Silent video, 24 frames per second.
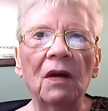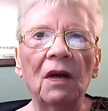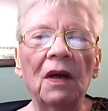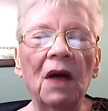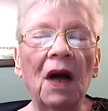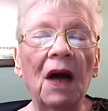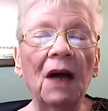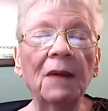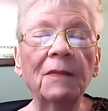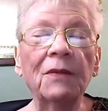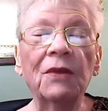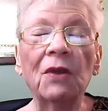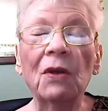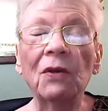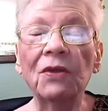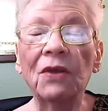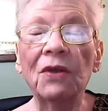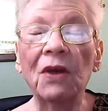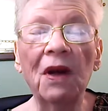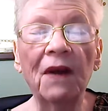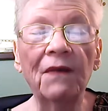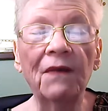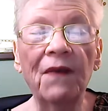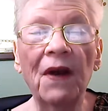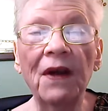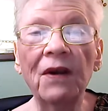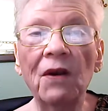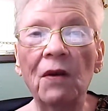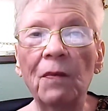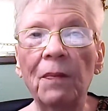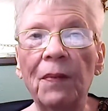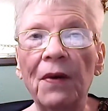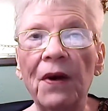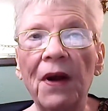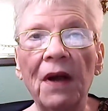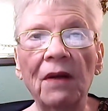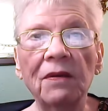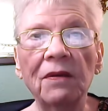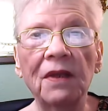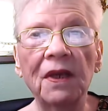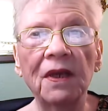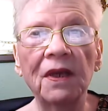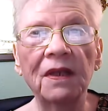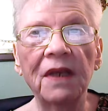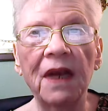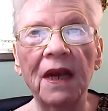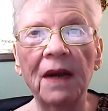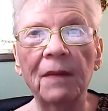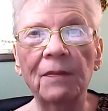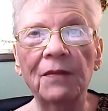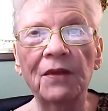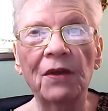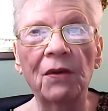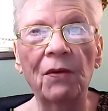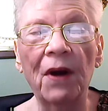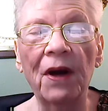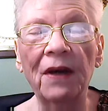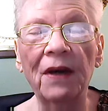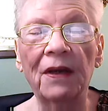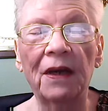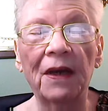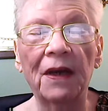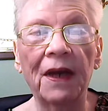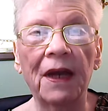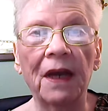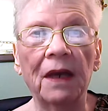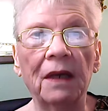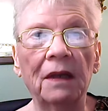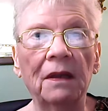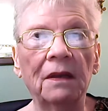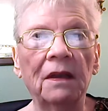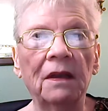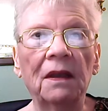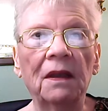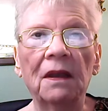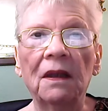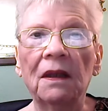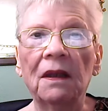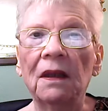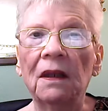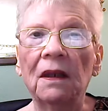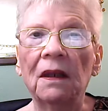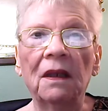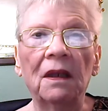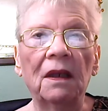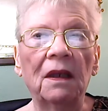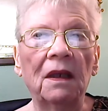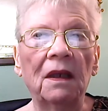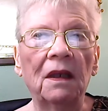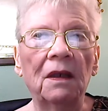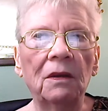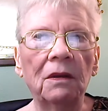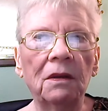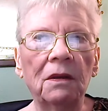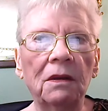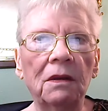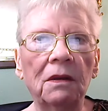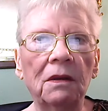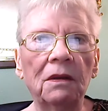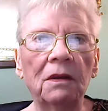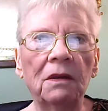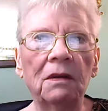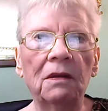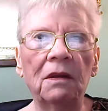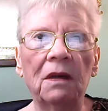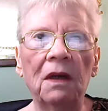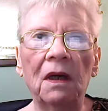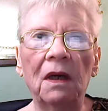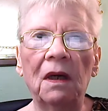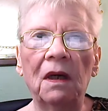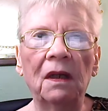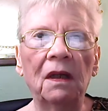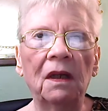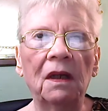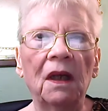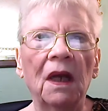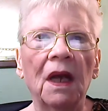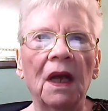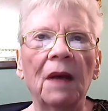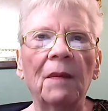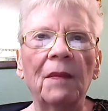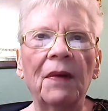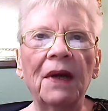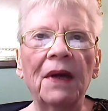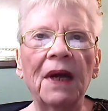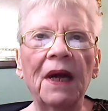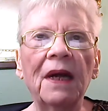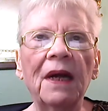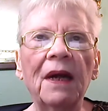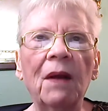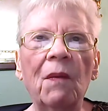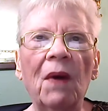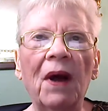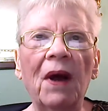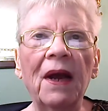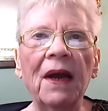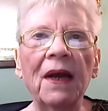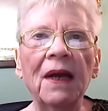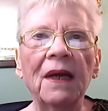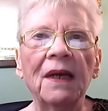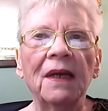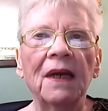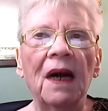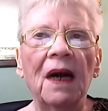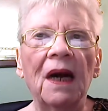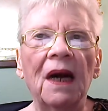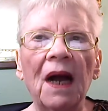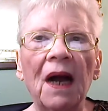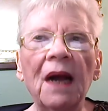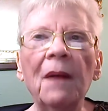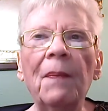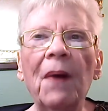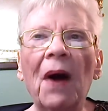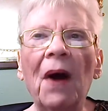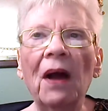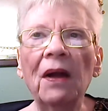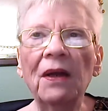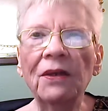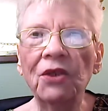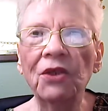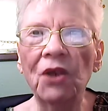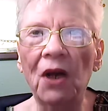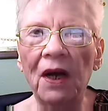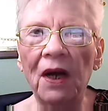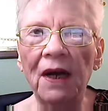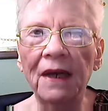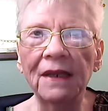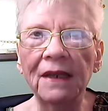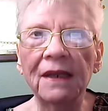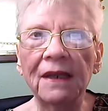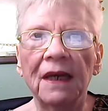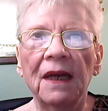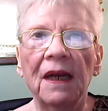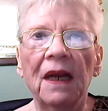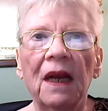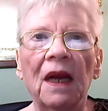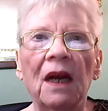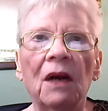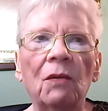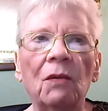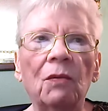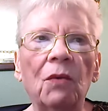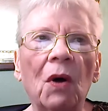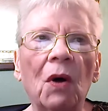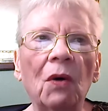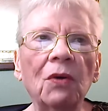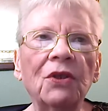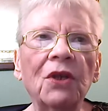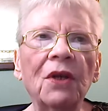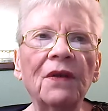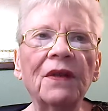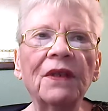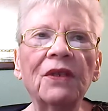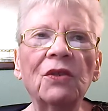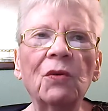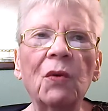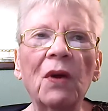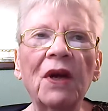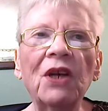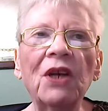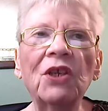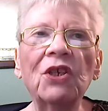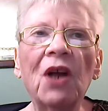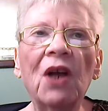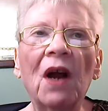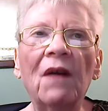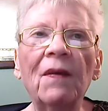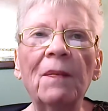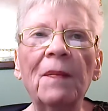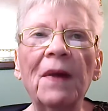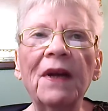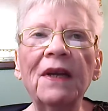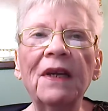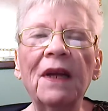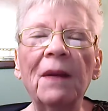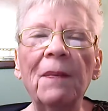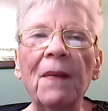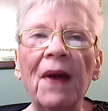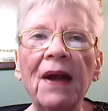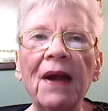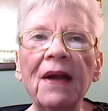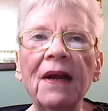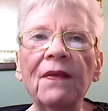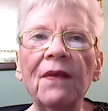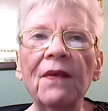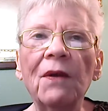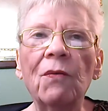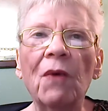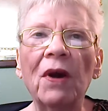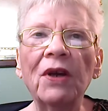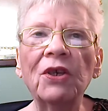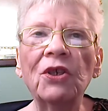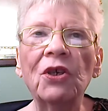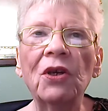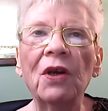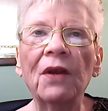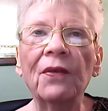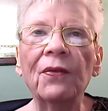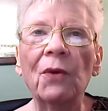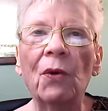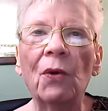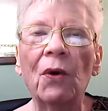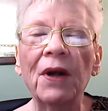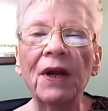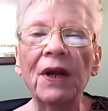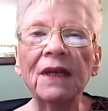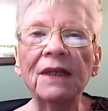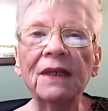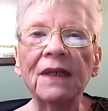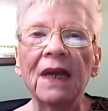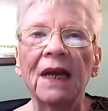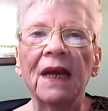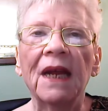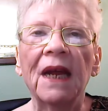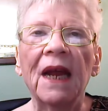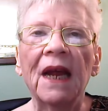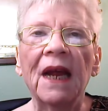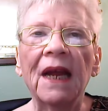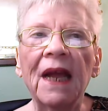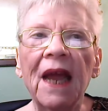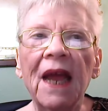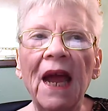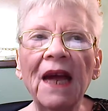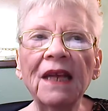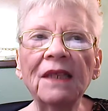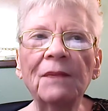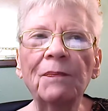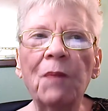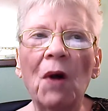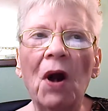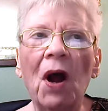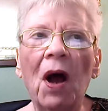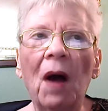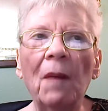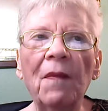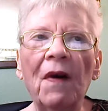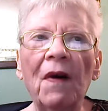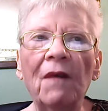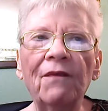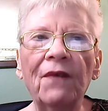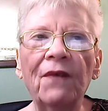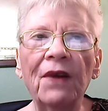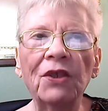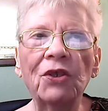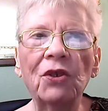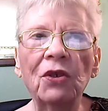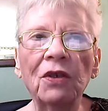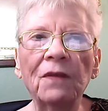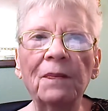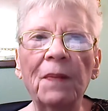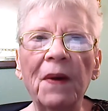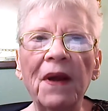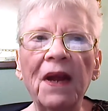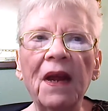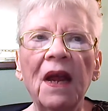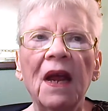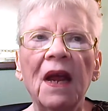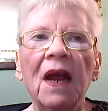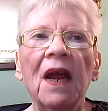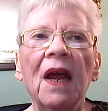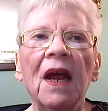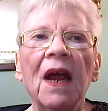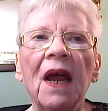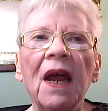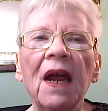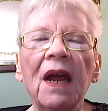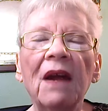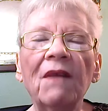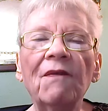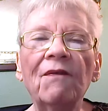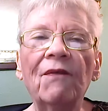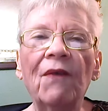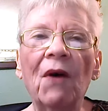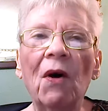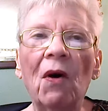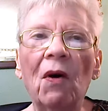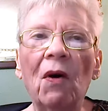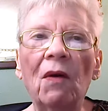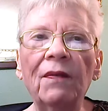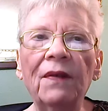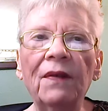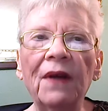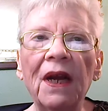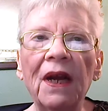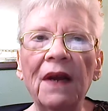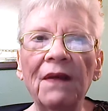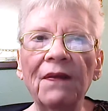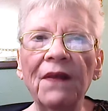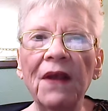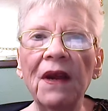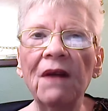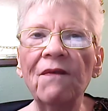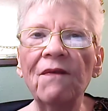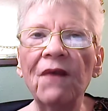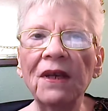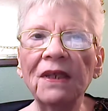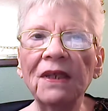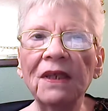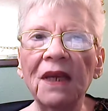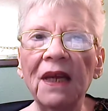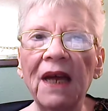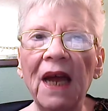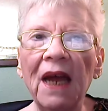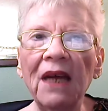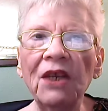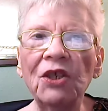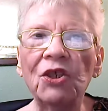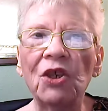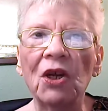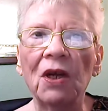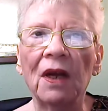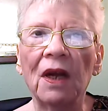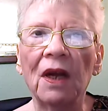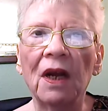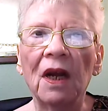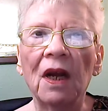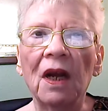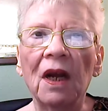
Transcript: I'm so sorry if I don't pronounce these names correctly. Oh, but anyway, I apologize. Wrote to the Swedish government demanding the Russian authorities Gazprom officials be involved in the investigation,